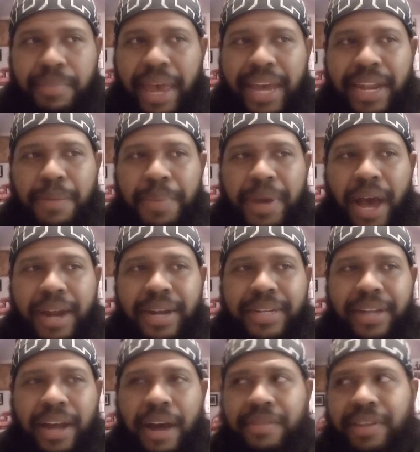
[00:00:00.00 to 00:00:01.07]
And to be
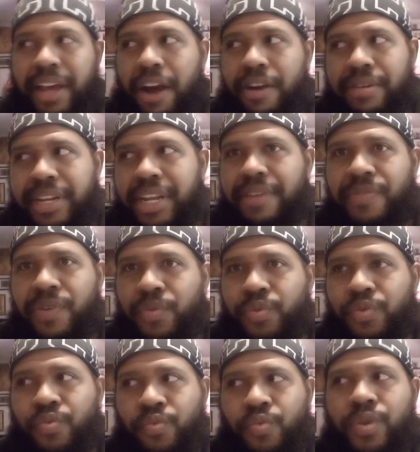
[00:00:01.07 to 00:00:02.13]
honest, I was like, our defense
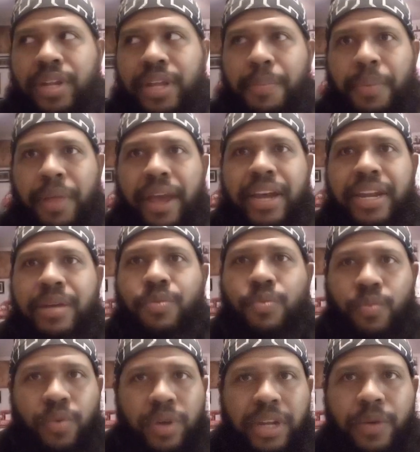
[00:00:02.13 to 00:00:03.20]
was really playing
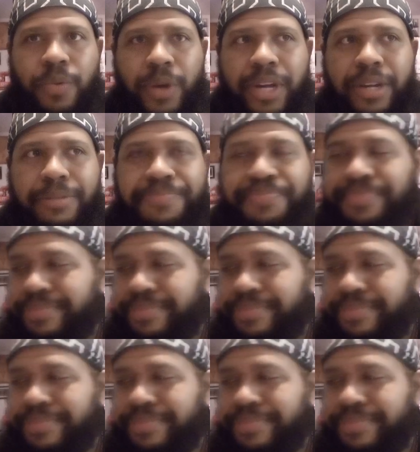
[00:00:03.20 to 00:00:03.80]
them really well.